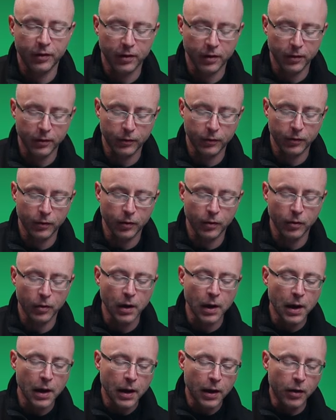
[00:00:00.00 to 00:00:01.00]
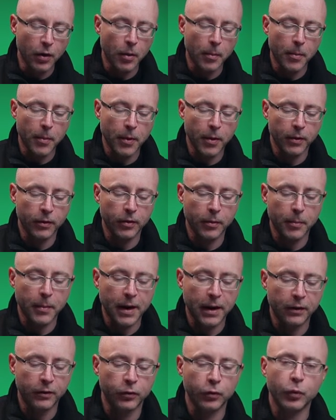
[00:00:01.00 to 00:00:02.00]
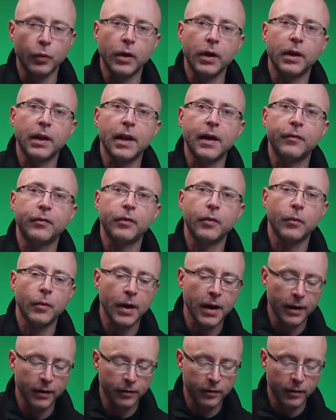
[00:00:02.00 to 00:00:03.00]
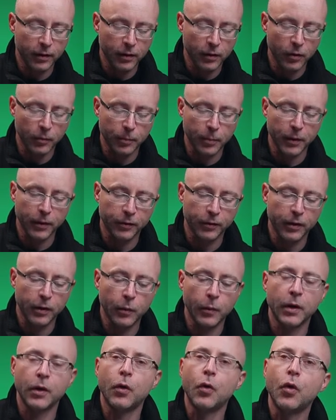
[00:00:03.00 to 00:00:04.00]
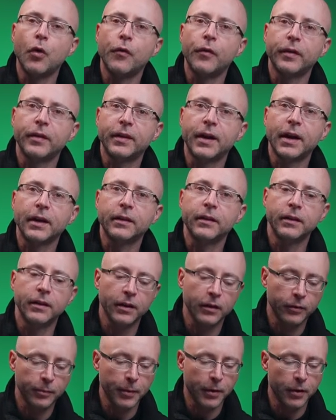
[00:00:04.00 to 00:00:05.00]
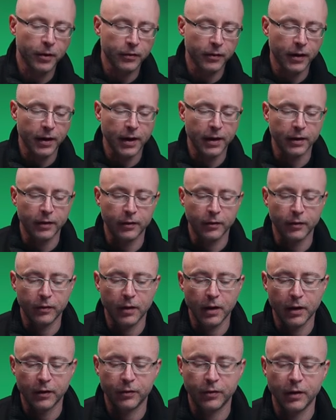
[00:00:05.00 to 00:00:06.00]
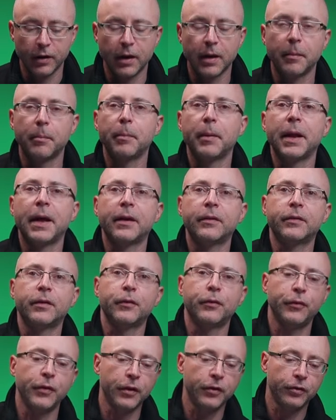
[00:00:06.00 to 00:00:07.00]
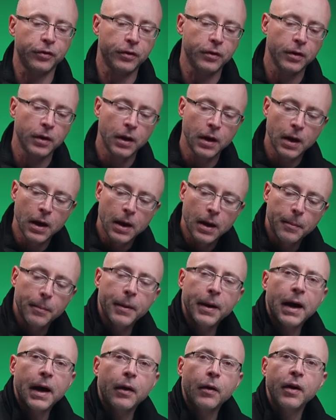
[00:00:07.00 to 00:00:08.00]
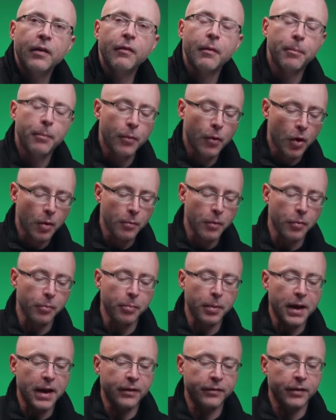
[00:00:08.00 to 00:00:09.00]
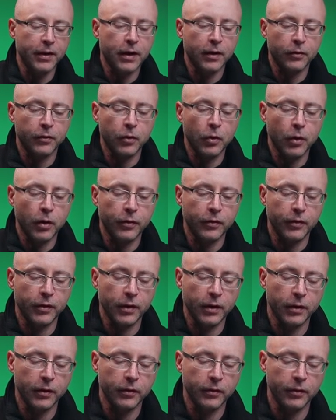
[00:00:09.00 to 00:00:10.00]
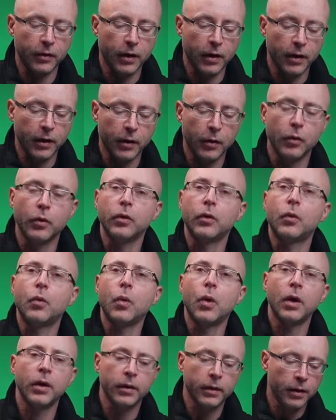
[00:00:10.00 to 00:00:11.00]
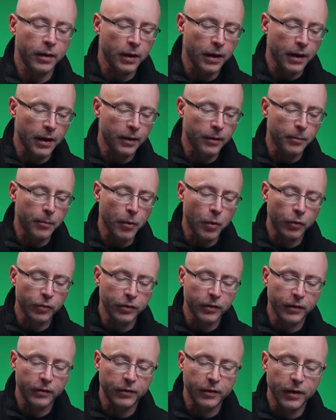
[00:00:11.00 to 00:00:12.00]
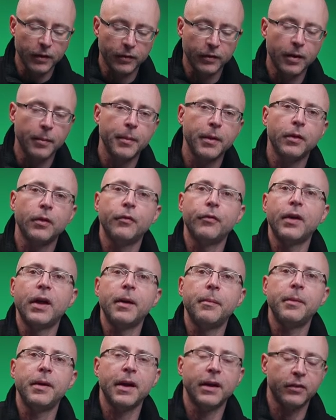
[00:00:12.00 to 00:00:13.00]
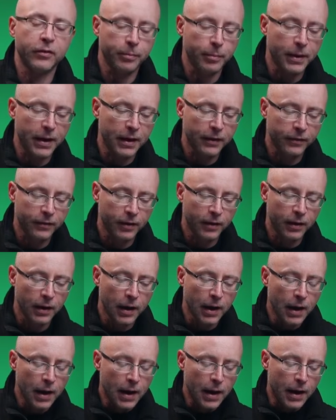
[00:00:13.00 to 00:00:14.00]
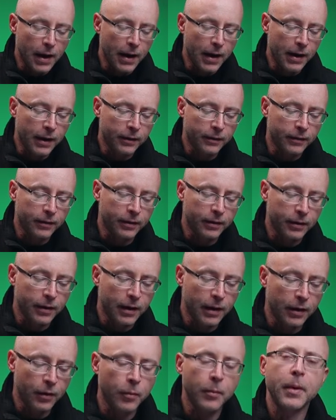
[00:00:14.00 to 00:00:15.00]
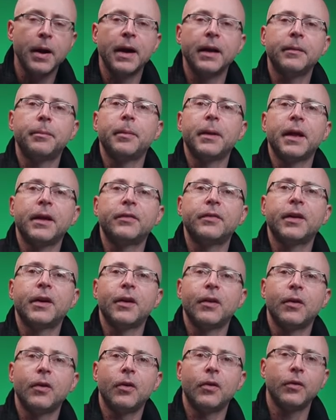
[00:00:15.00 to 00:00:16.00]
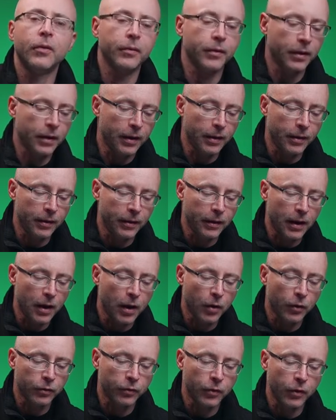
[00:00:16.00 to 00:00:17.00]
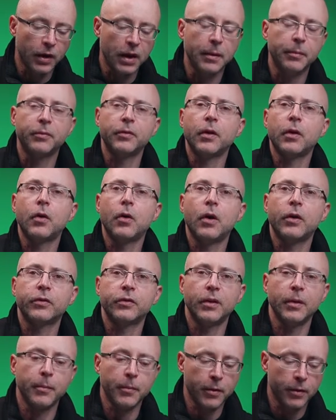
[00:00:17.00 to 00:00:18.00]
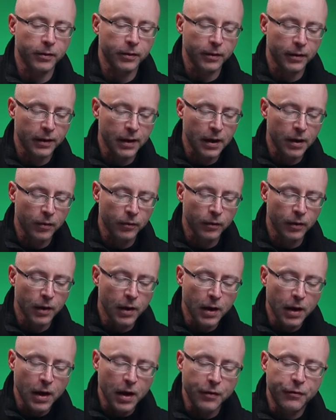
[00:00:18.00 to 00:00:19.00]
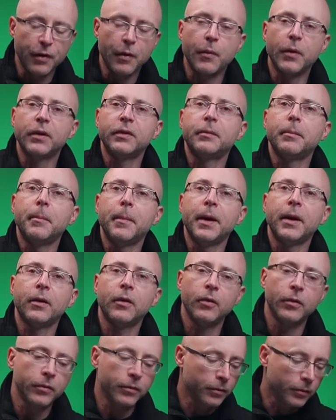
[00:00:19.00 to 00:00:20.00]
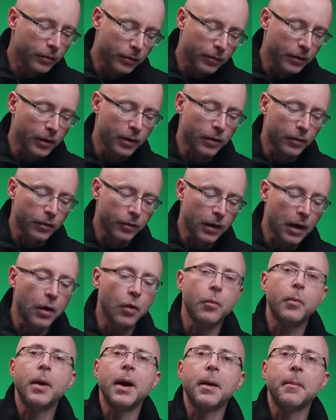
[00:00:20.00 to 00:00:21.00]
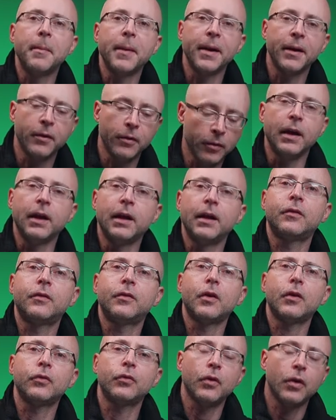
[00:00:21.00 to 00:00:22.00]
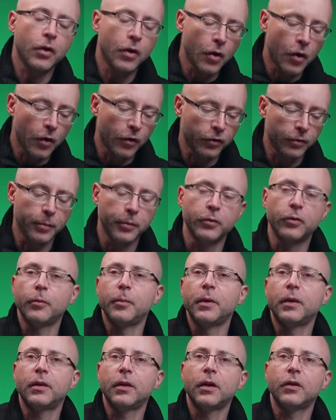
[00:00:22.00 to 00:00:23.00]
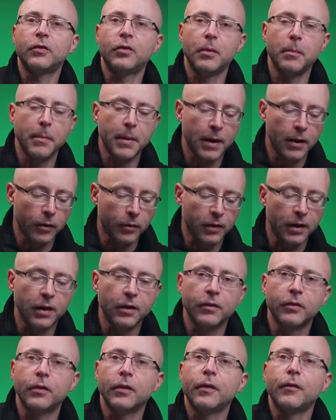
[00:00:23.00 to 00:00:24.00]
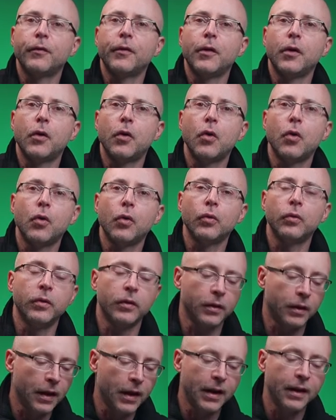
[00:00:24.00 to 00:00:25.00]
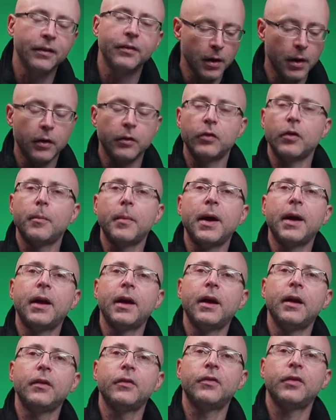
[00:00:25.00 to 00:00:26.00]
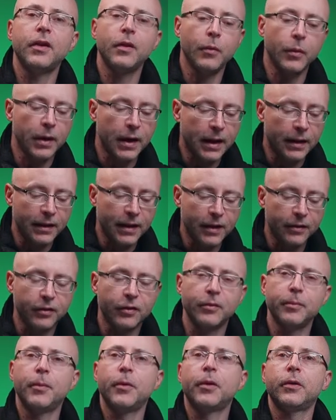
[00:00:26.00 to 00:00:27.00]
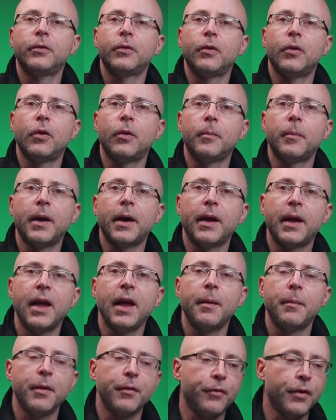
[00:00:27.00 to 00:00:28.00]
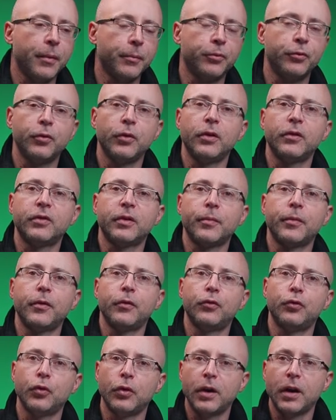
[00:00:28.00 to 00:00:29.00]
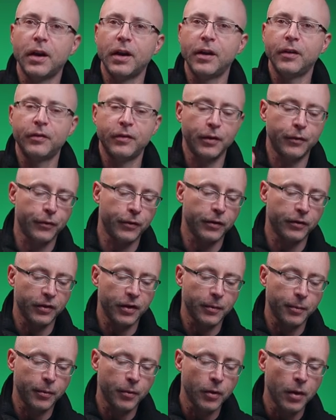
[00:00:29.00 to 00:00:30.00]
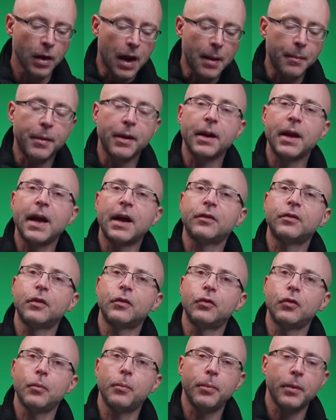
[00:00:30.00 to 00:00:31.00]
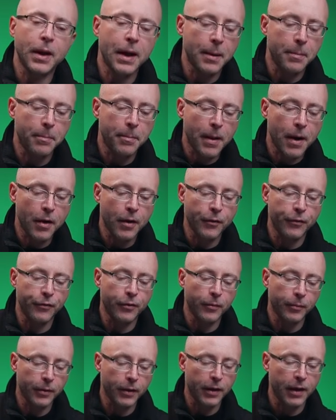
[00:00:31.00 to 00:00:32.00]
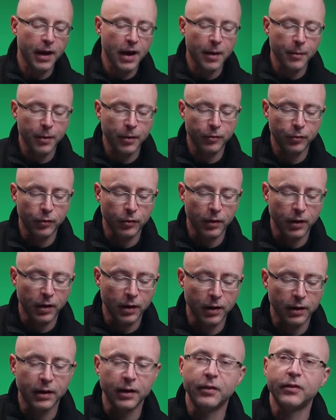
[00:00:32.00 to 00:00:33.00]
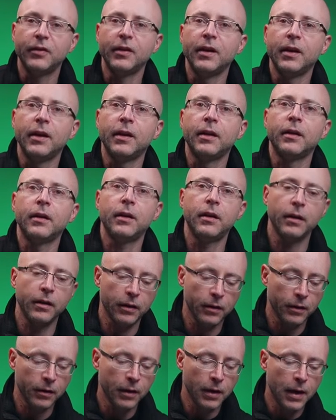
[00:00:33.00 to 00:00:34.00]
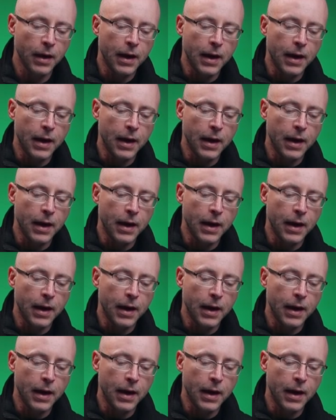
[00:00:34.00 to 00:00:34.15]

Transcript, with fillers: here so your monitor might swing left and right you know plus you don't want to over tighten this because again this is actually a plastic feature but I don't have a problem with plastic as long as it is uh, in good quality and most of these things they're made of ABS plastic and I don't mind plastic at all and also keeps the cost of the monitor down if I want metal you know, I'll buy metal. it's also uncomfortable to be touching metal things on a very cold days. So in my case here, when I attach this monitor on my camera, if I'm shooting something journalistic, for example, I'm gonna actually supply power from the camera to the DC uh, in here